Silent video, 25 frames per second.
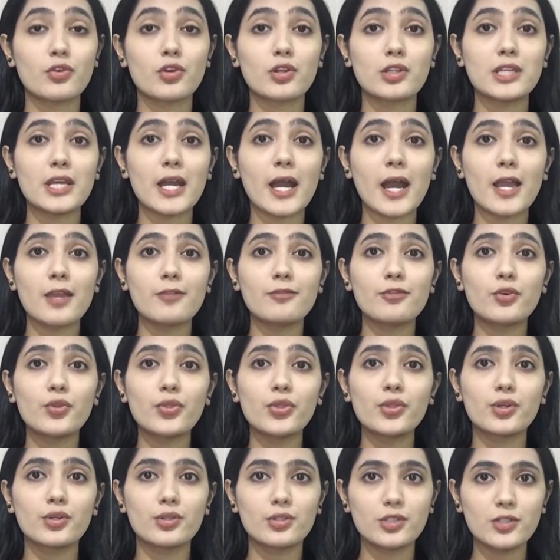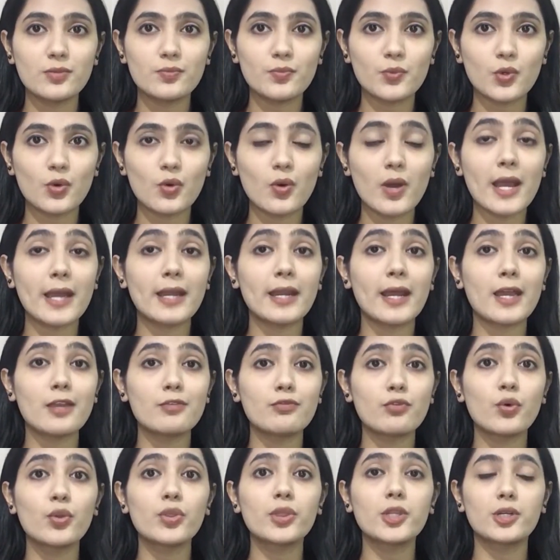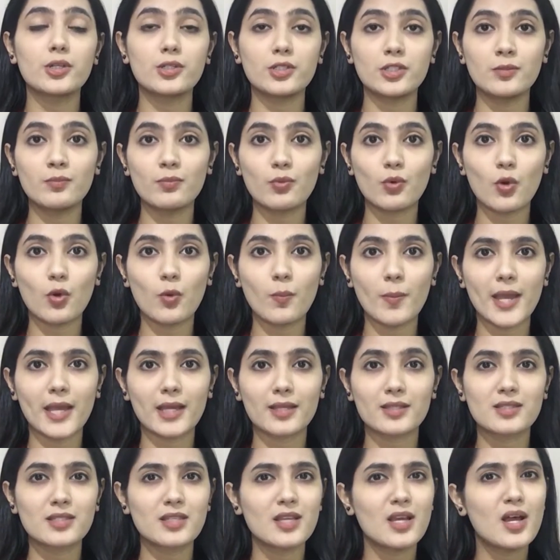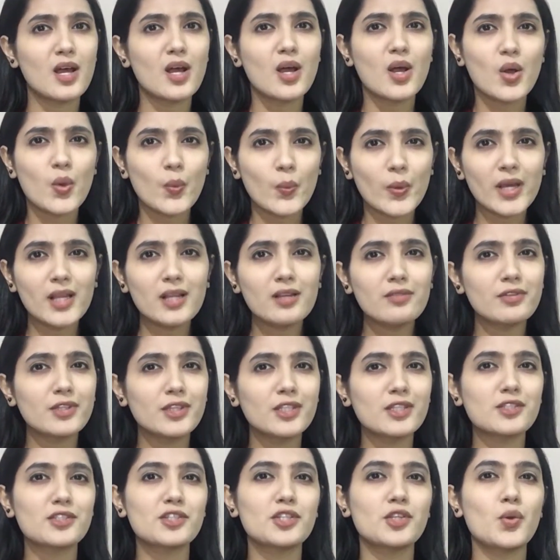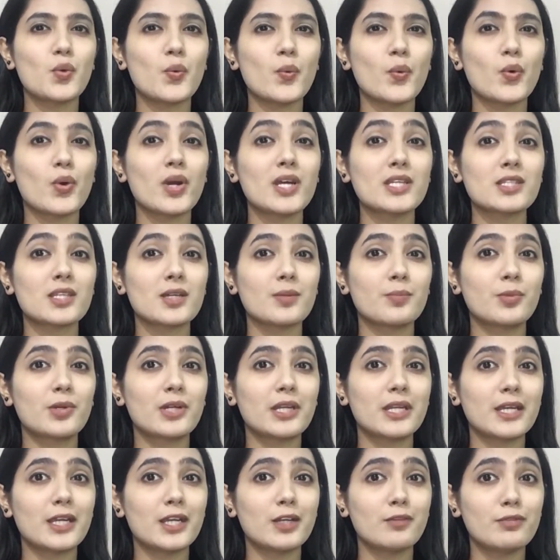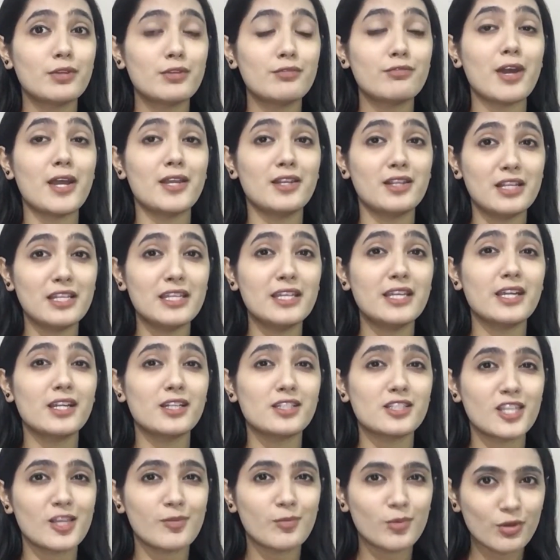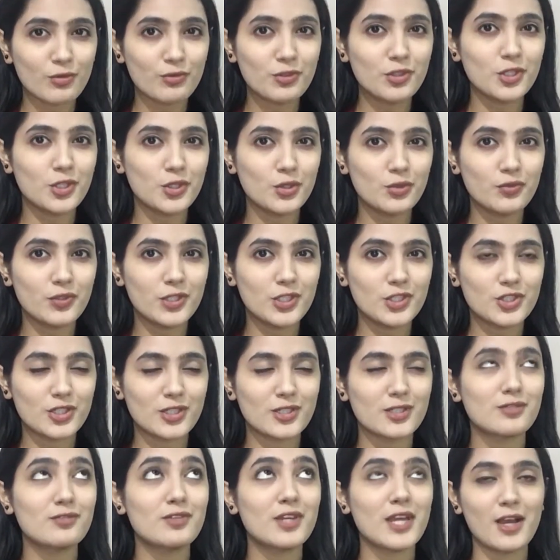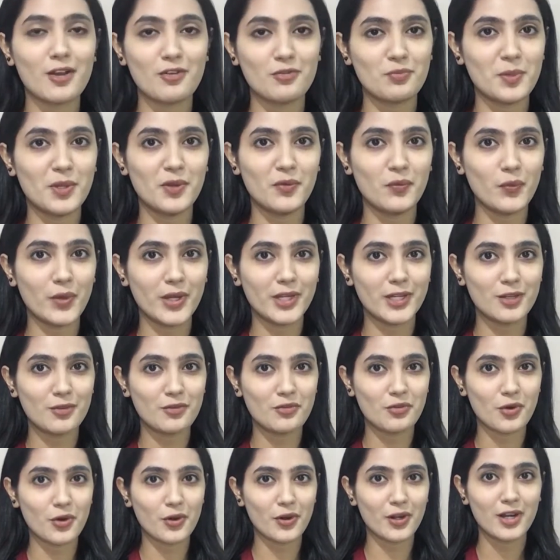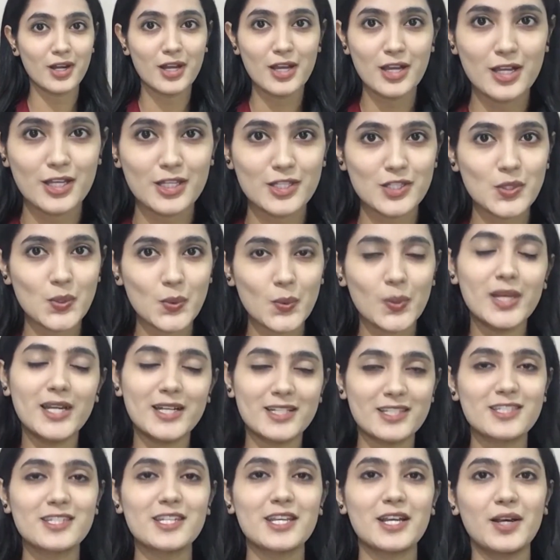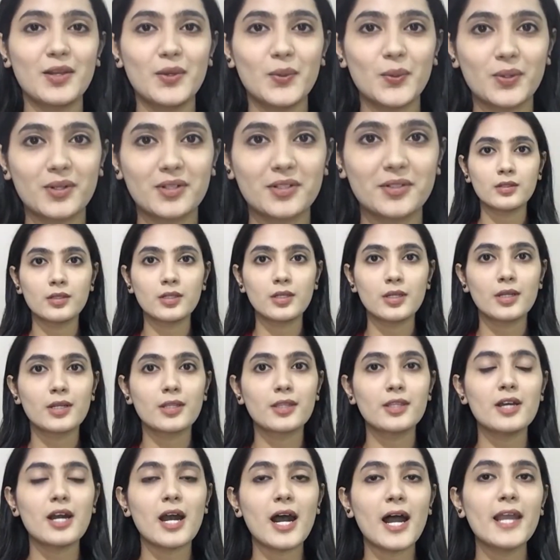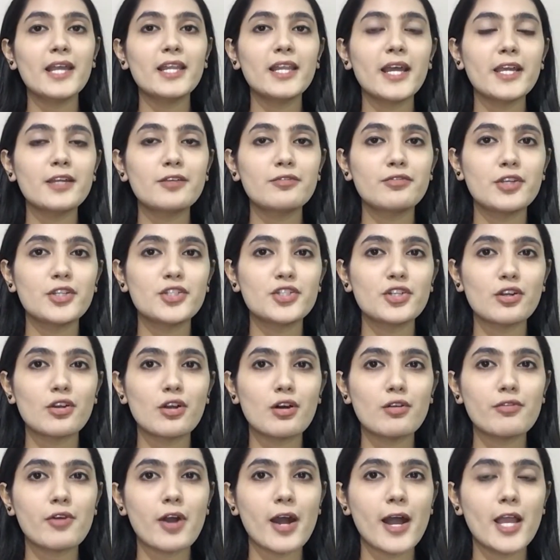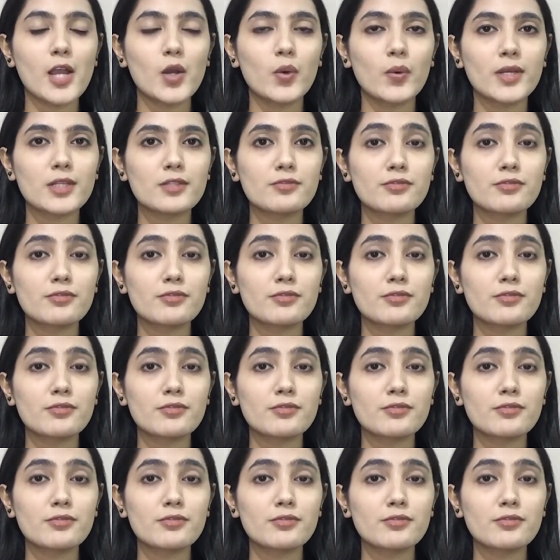for the iPhone 13 Pro and iPhone 13 Pro Max. Well, with this new OS upgrade, we finally get some of the new features we have been waiting for. So let's take a look. The highlight feature of iOS